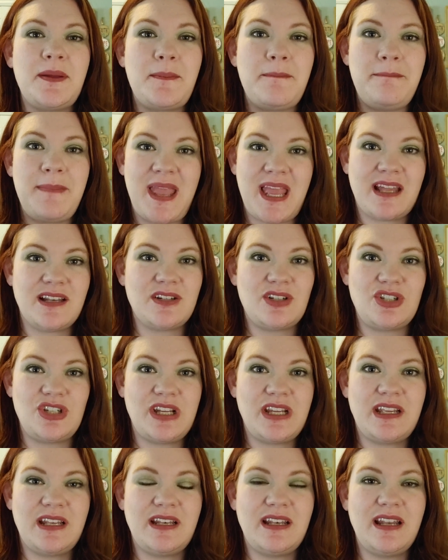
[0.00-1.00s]

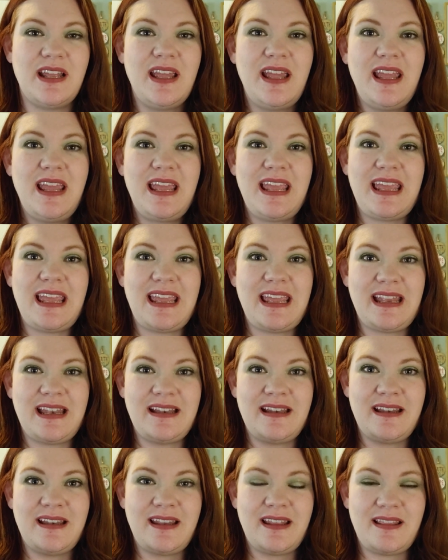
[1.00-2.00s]
mansion
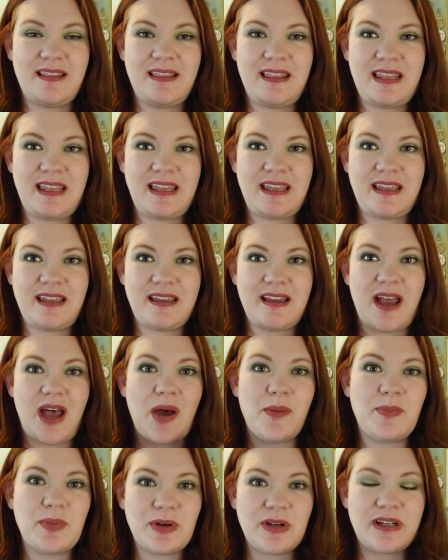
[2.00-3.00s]
in the
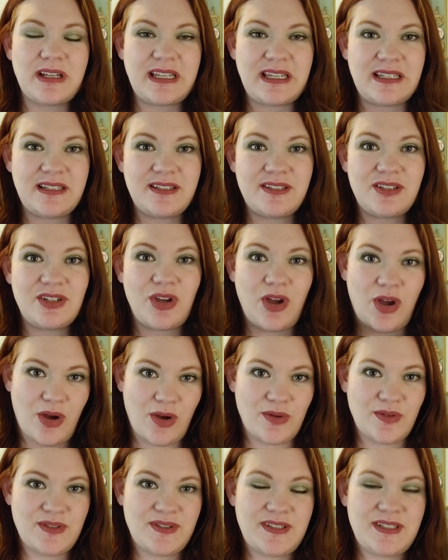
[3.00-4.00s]
Upper East
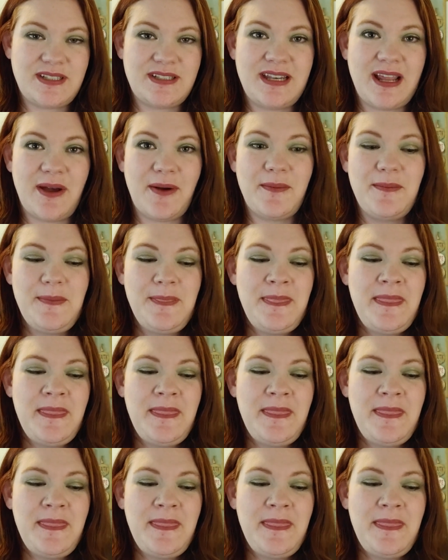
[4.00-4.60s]
Coast. Now,